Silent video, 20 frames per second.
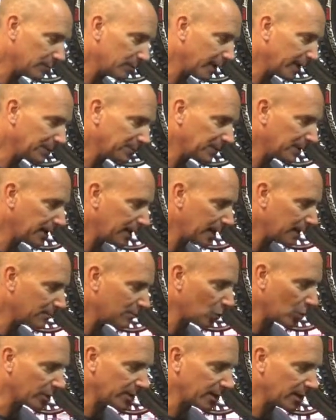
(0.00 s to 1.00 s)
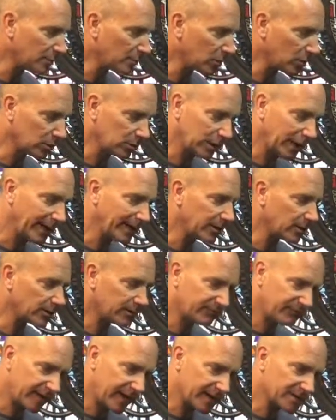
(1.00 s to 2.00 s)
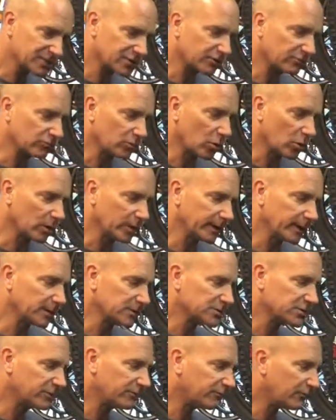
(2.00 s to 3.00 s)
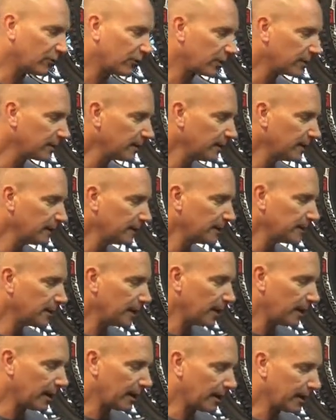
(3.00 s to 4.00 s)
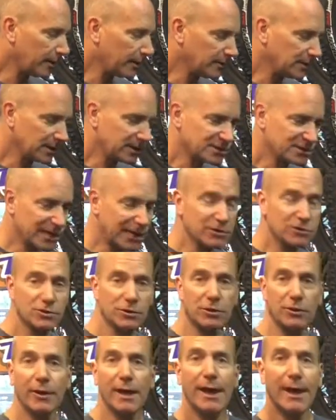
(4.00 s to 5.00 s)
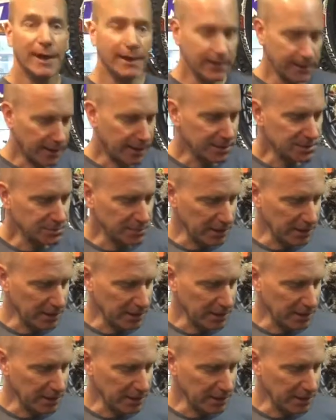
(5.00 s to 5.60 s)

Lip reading: The bike became more nimble, lighter, faster rolling, and so forth. The extension of that has